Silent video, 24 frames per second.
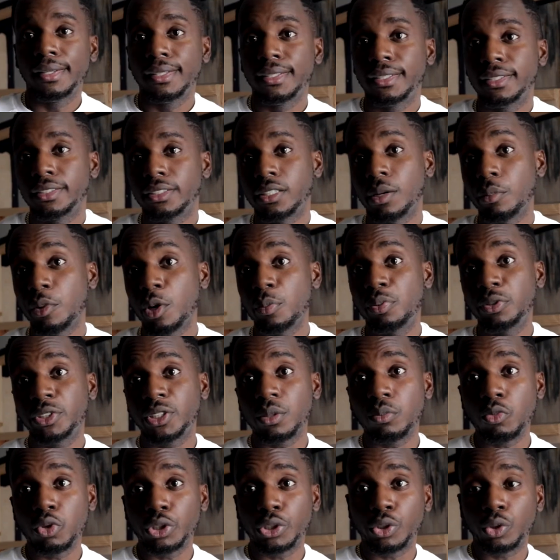So I'm gonna put
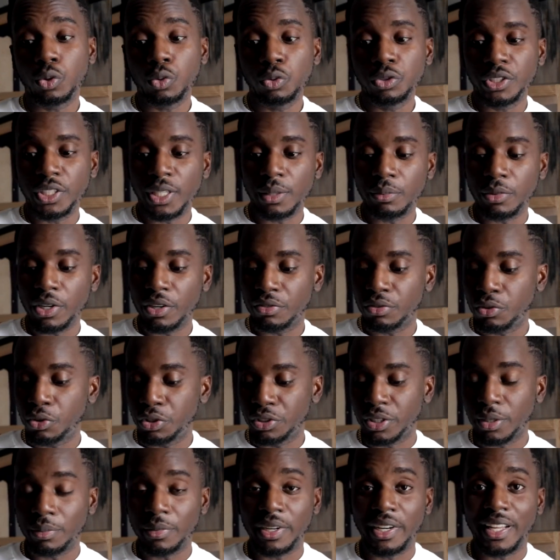some more screws in it, but of
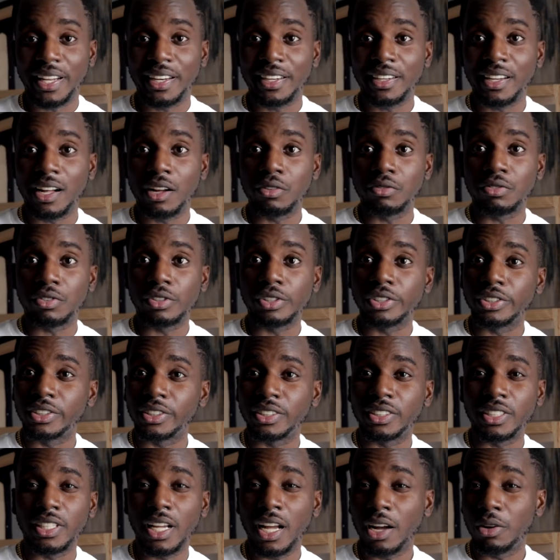course I'm gonna get it down first and
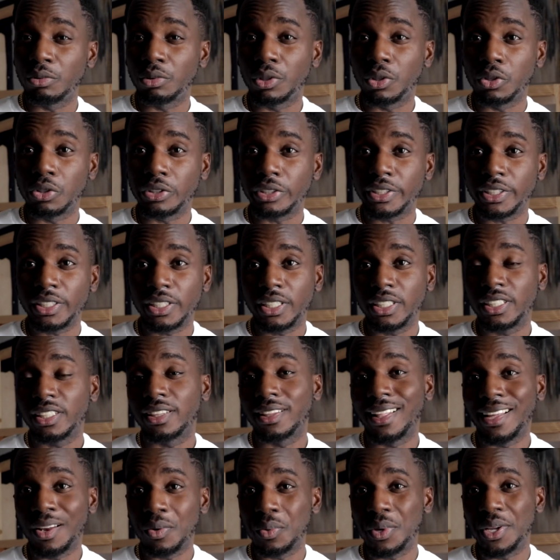see how it looks.
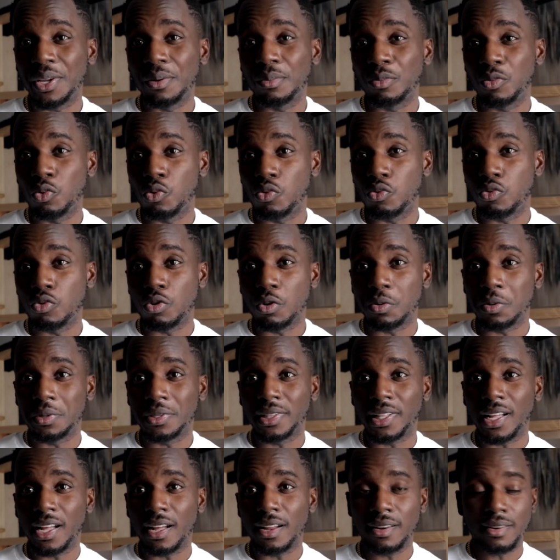Then we can move forward with
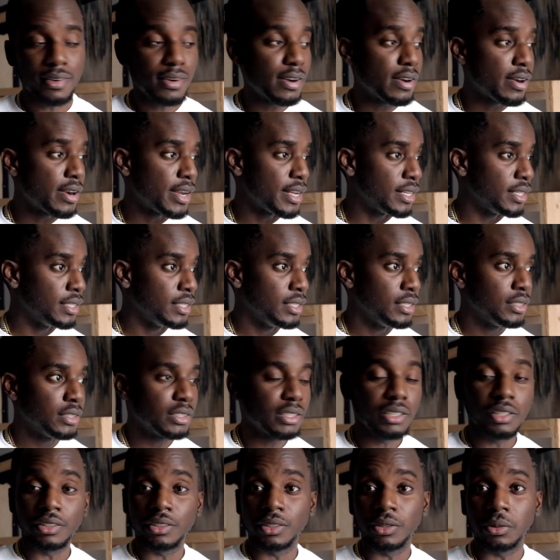that, all right?
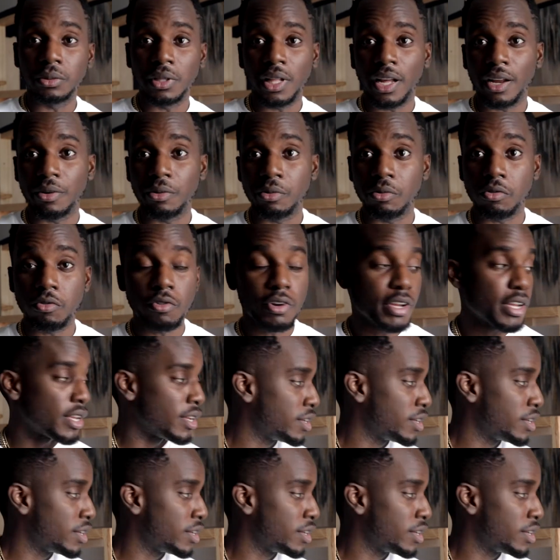So let's do that real quick.